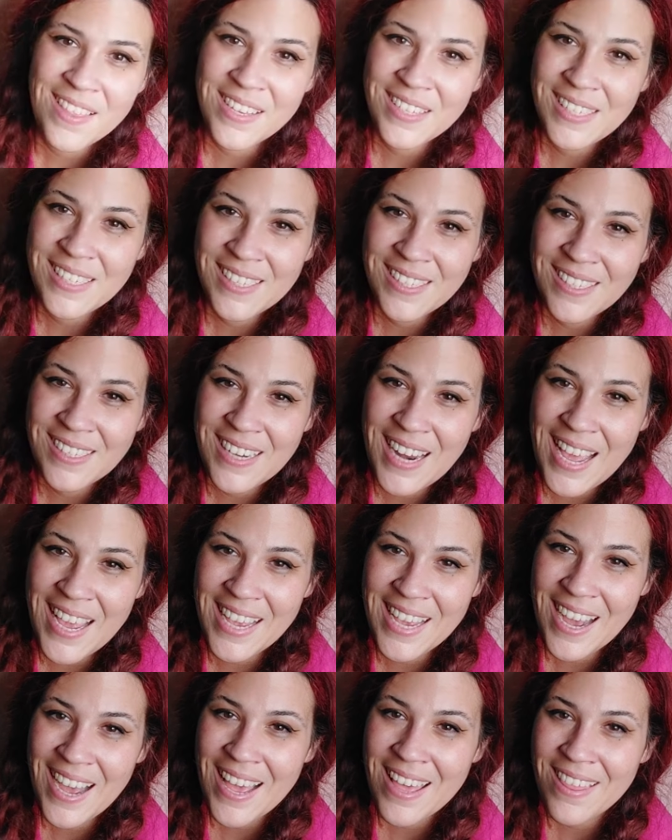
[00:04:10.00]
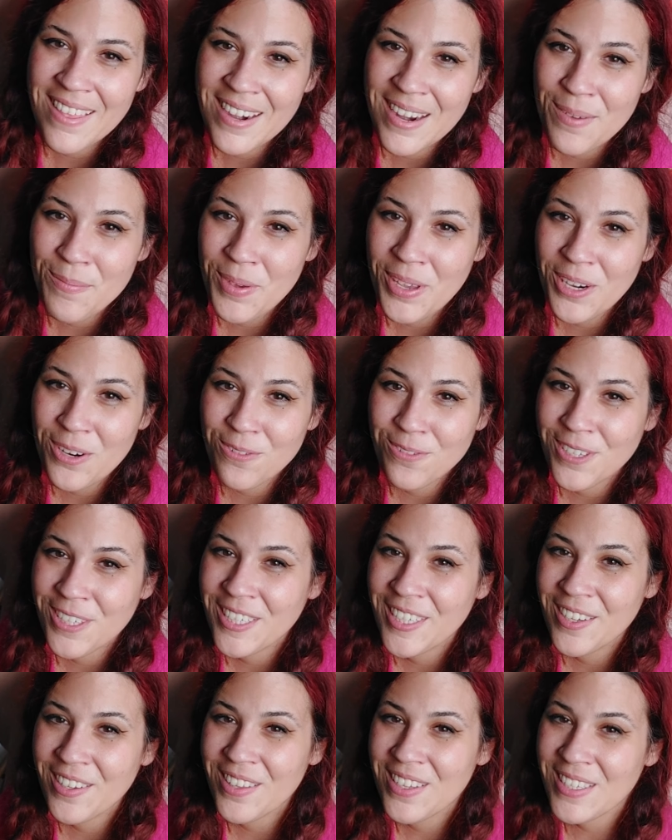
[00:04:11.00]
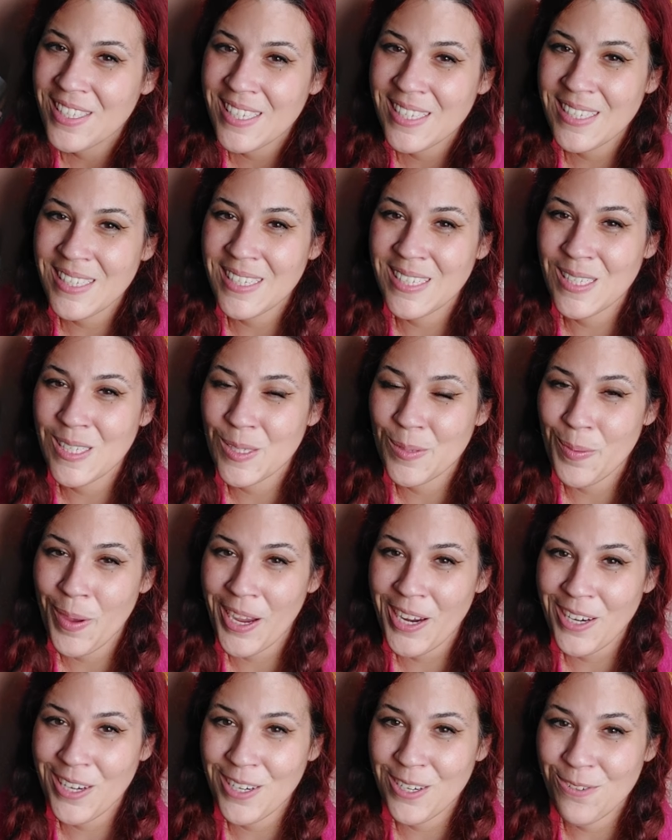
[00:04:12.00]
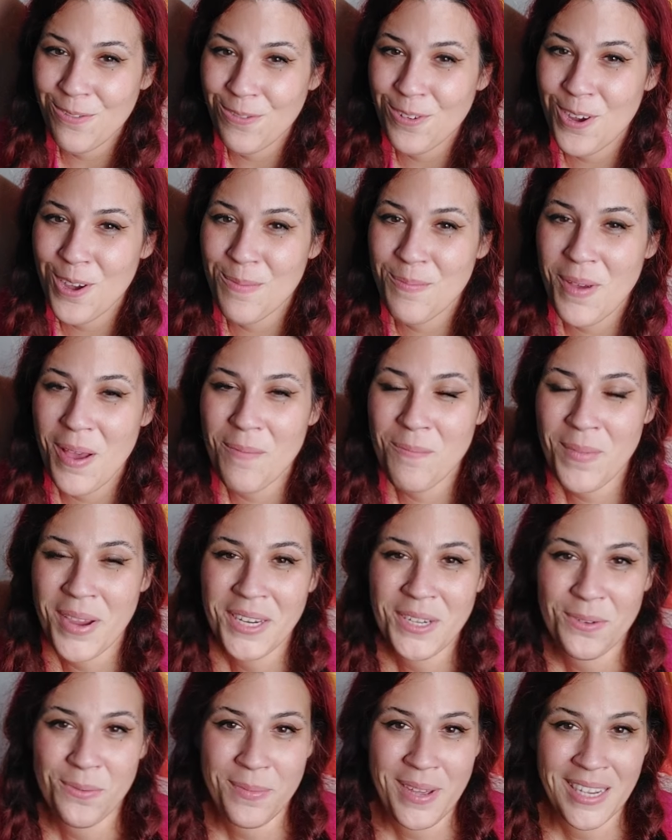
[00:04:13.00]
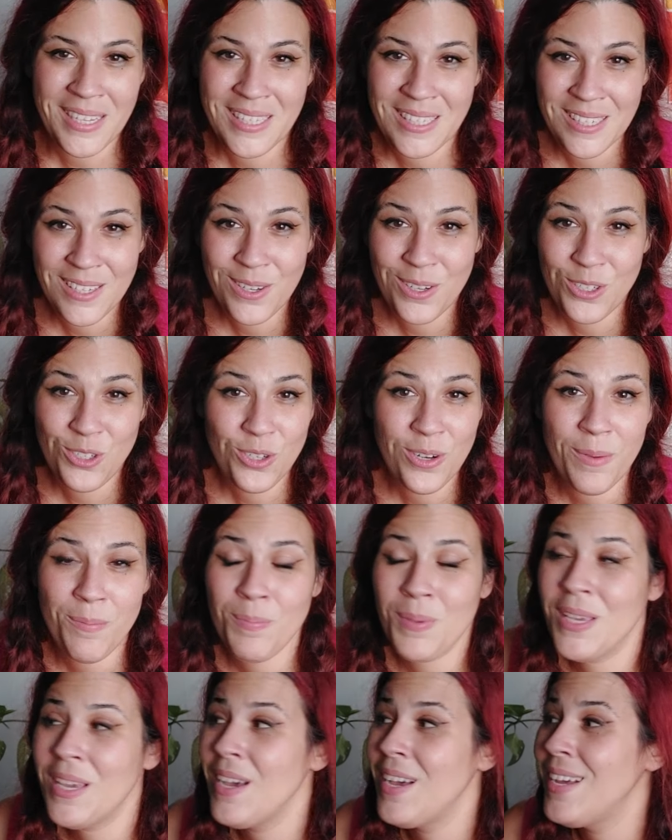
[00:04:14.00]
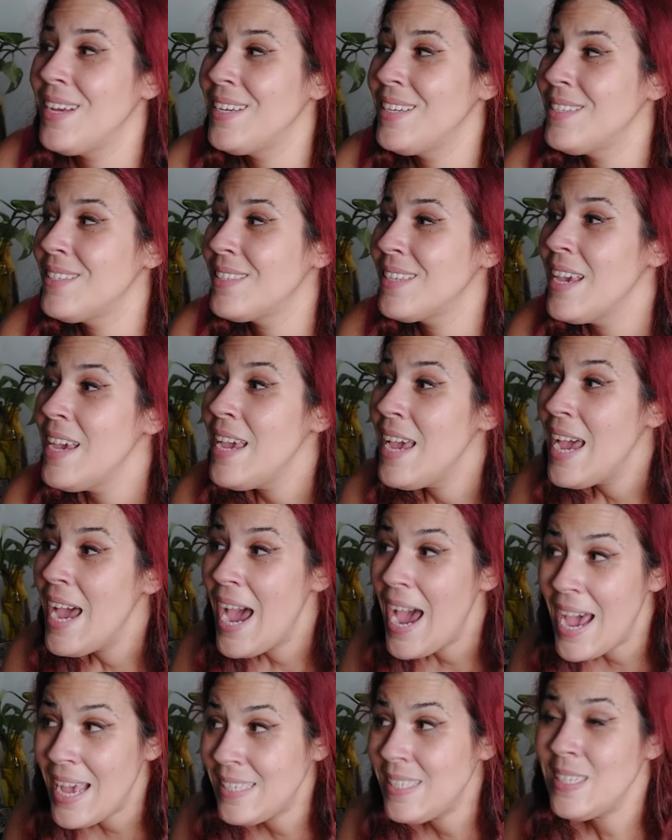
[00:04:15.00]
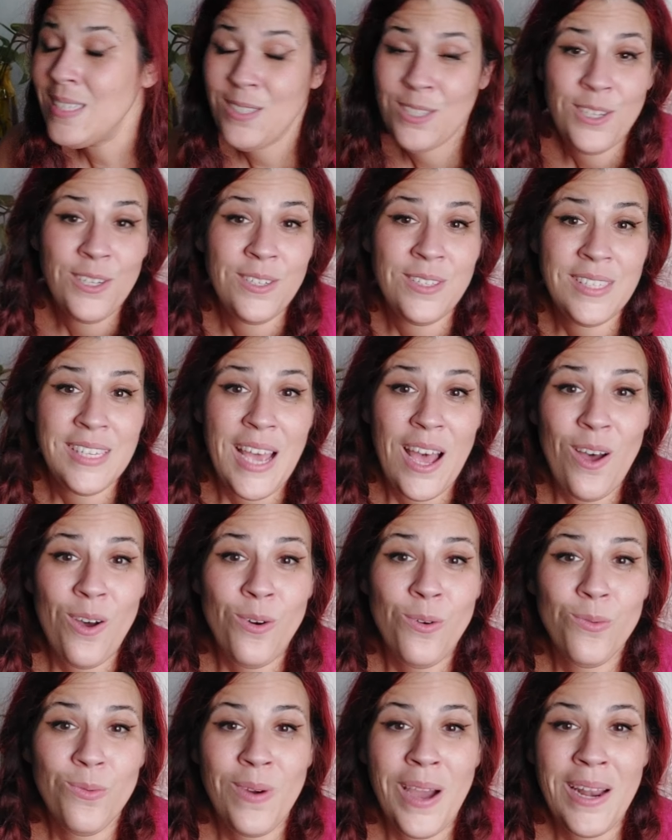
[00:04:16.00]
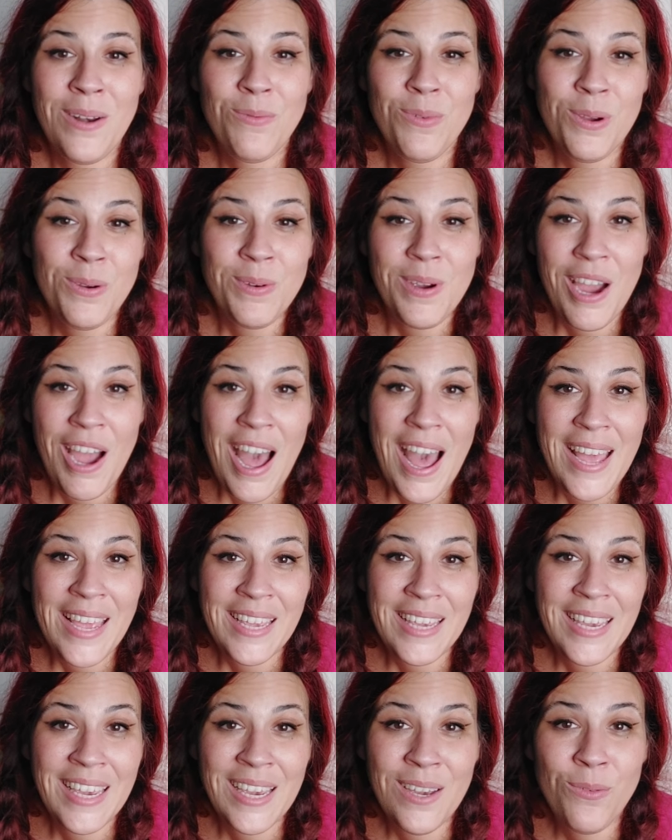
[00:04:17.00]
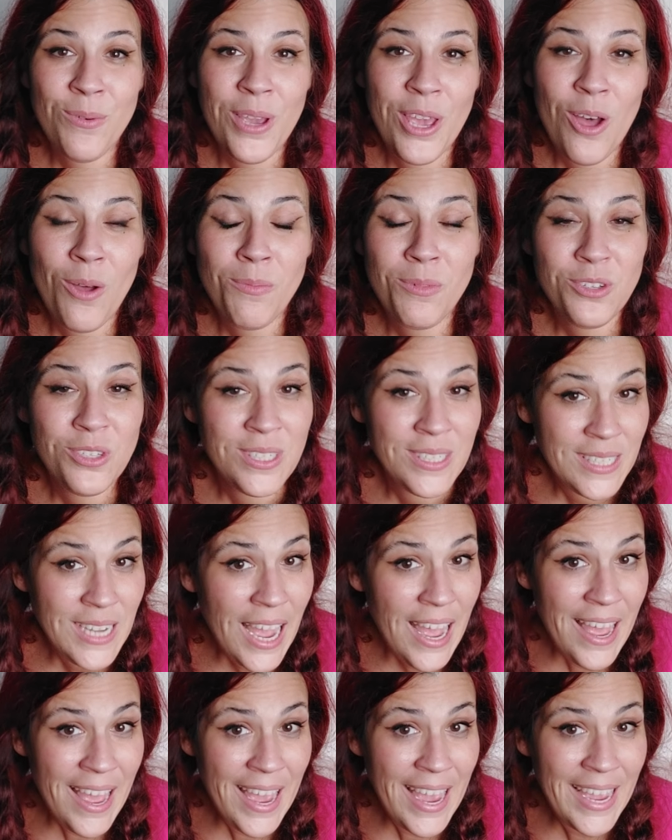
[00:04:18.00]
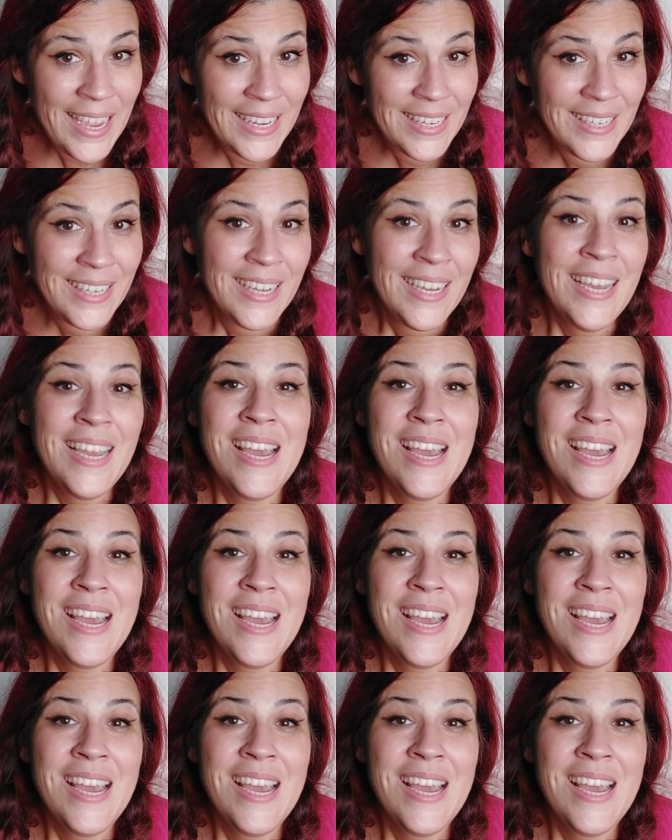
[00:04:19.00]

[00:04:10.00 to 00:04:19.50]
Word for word: the snake eye that I made over here. This is inspired from my New Mexico trip because as it turns out, when we were hiking, we almost died.